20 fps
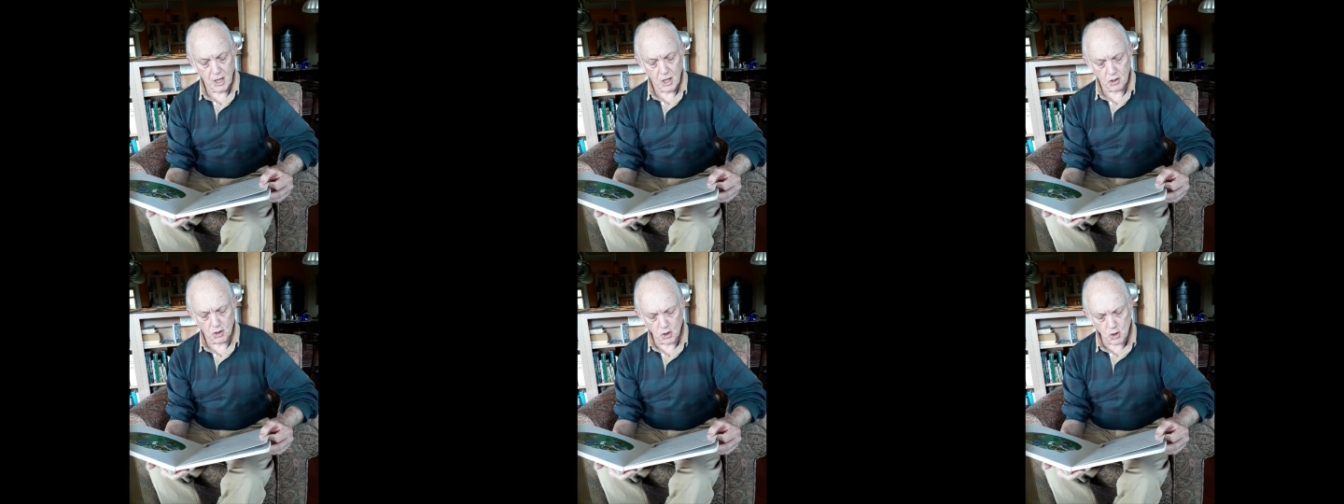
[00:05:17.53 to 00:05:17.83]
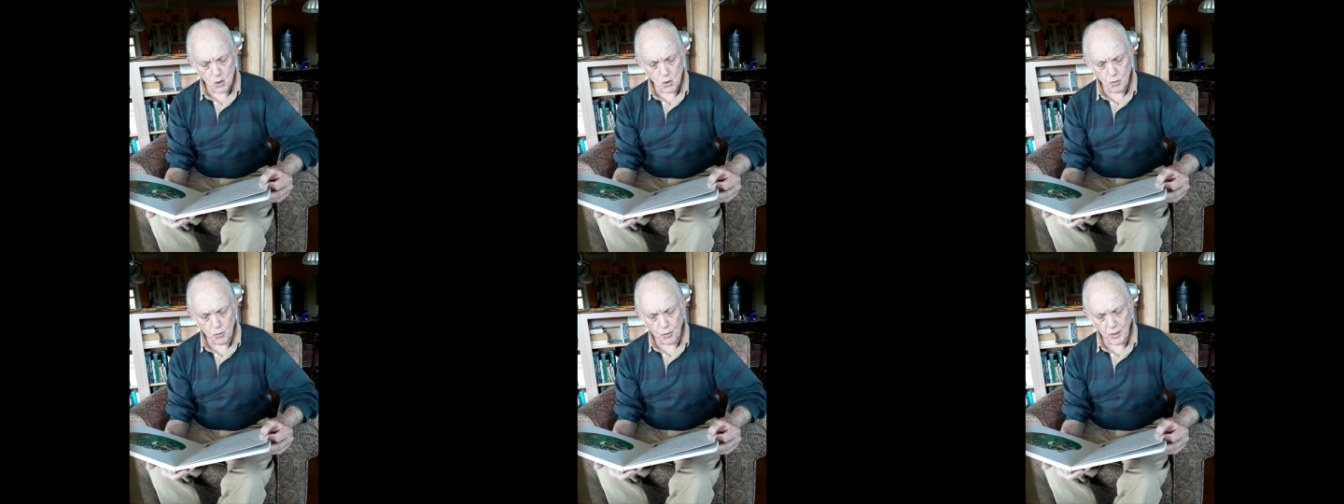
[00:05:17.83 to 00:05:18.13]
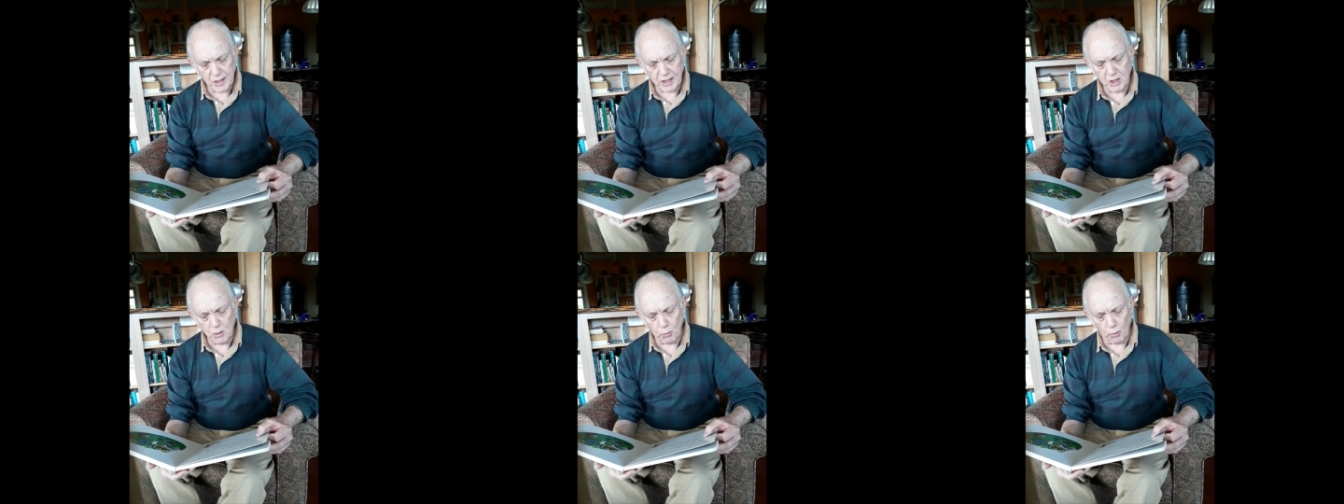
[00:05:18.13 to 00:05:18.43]
Do you
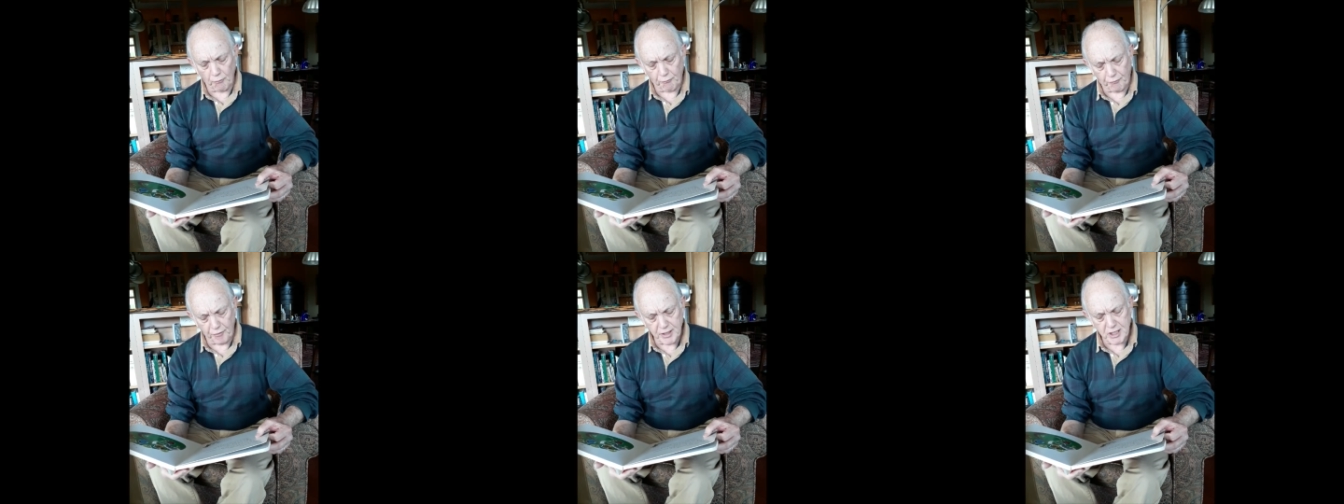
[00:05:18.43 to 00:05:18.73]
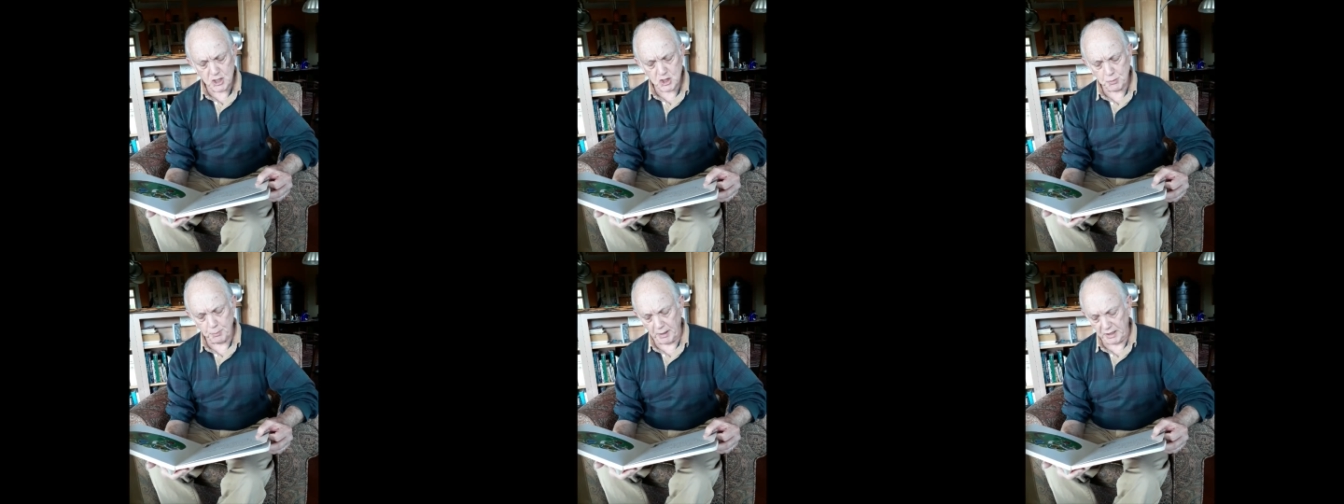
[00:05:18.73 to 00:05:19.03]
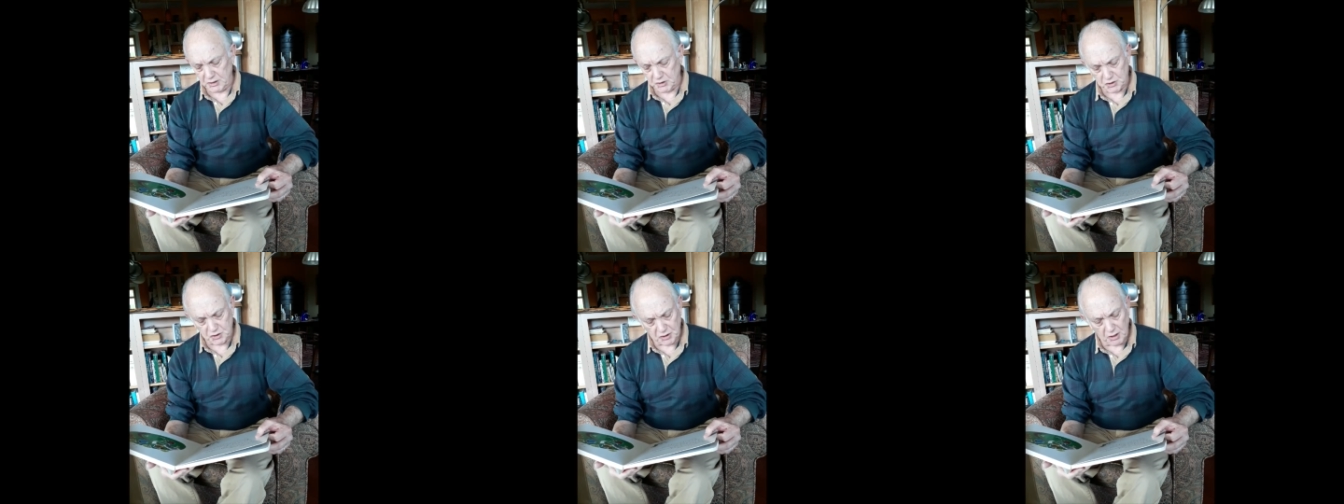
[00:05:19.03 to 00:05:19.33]
think you will finish by
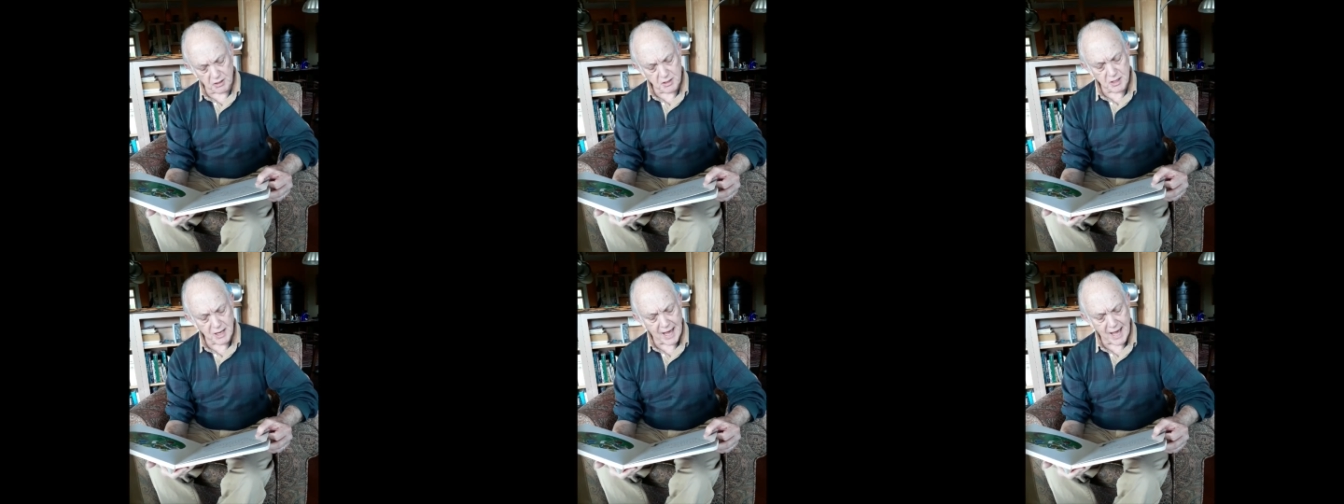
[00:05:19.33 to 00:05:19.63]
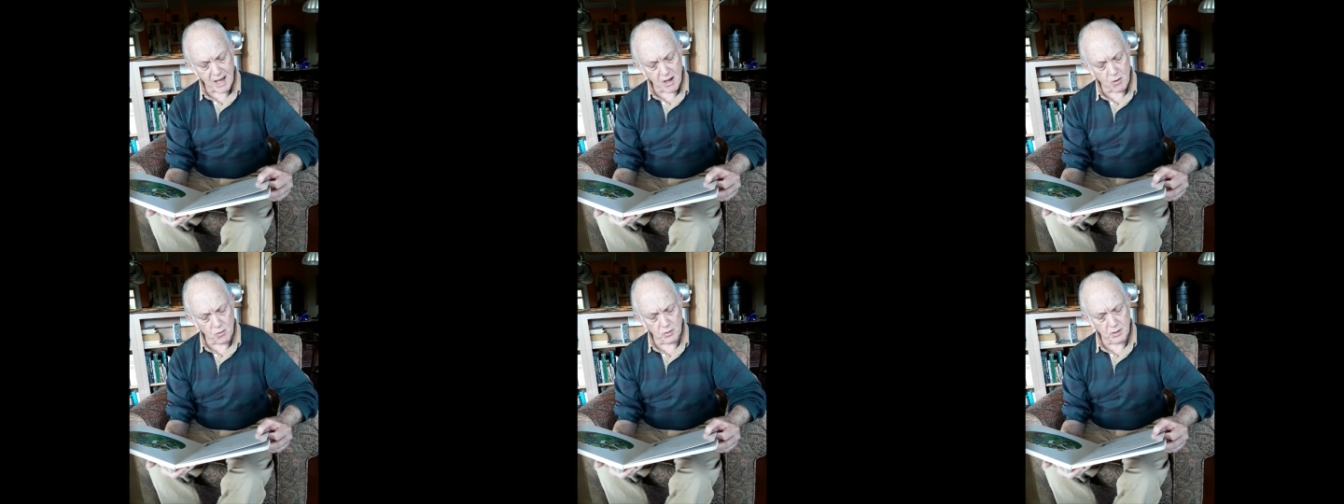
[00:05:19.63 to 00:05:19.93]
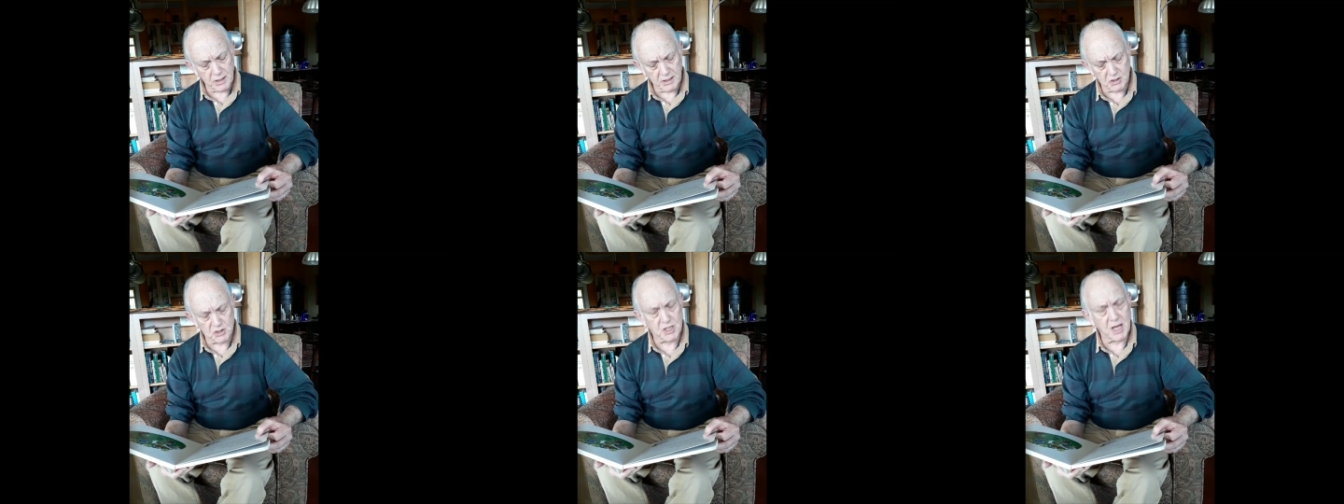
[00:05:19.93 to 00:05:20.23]
sundown?
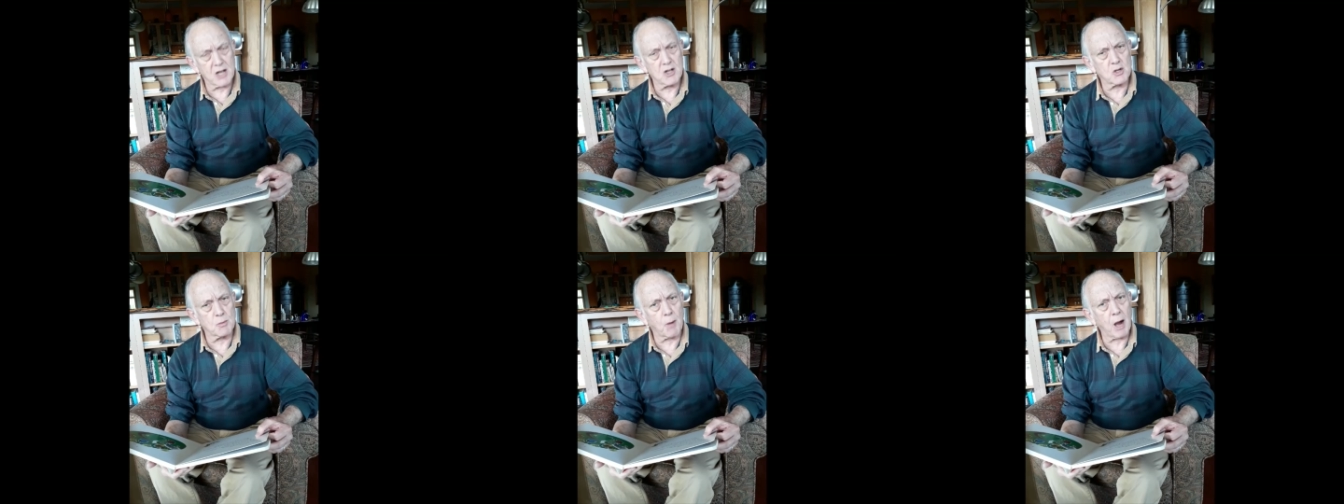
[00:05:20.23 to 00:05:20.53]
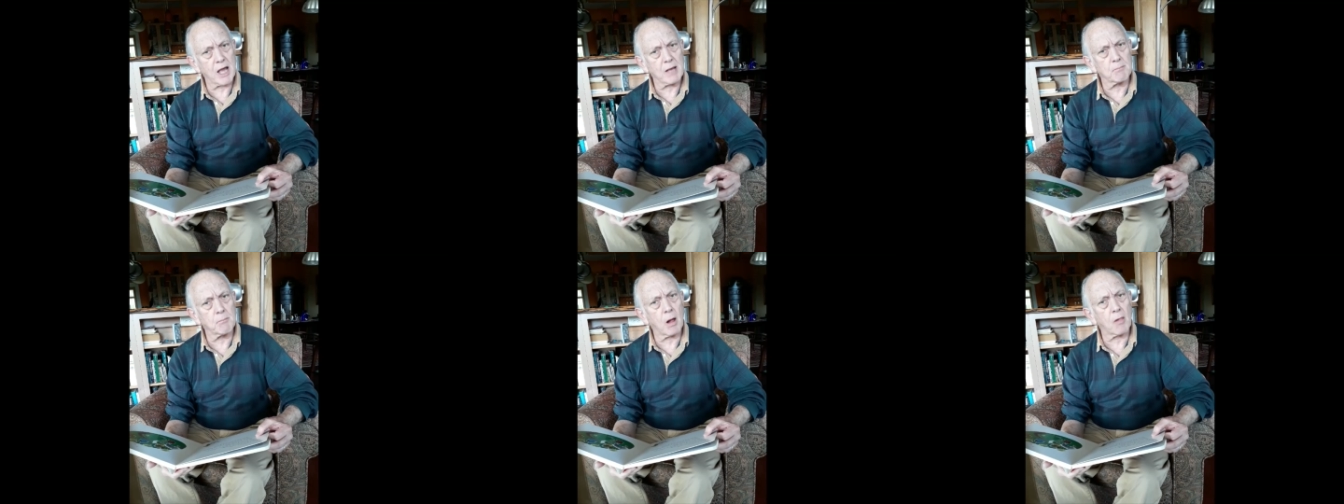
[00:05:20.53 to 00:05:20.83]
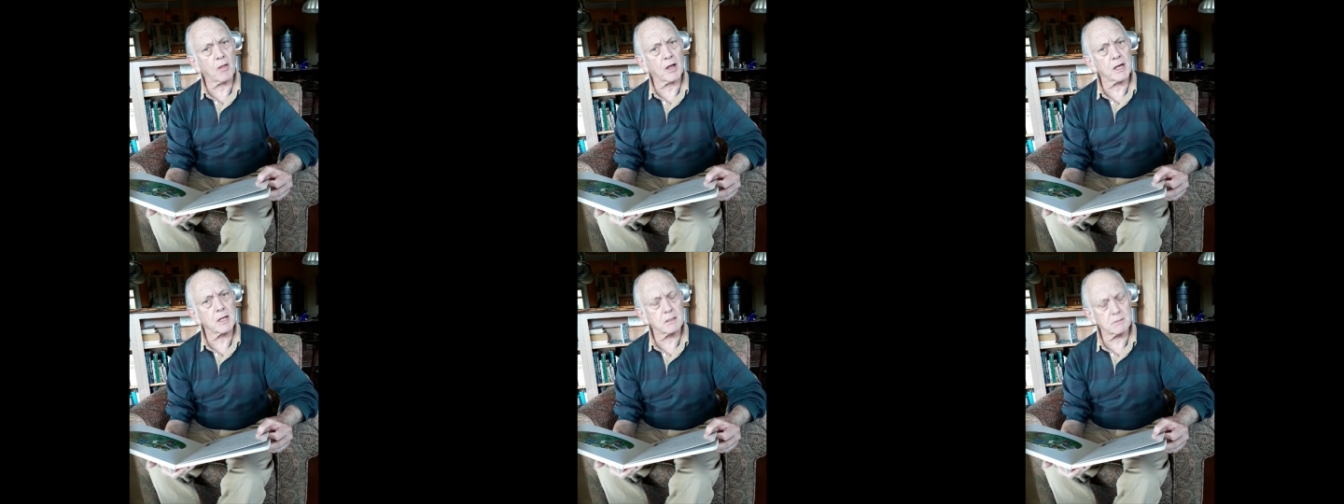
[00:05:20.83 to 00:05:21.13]
he said to Mike
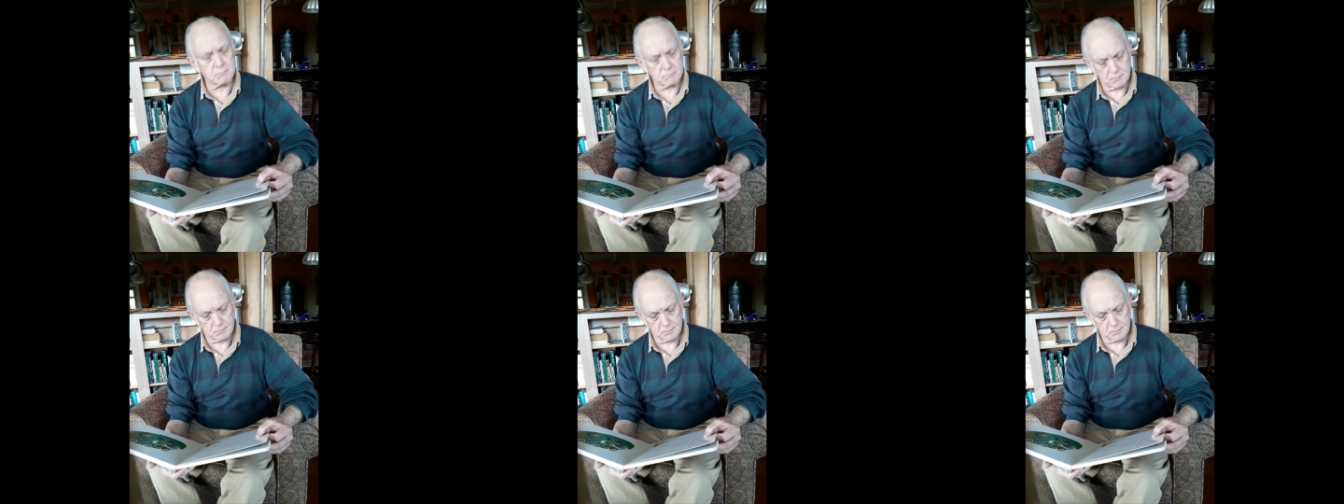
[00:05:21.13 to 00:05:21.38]
Mulligan.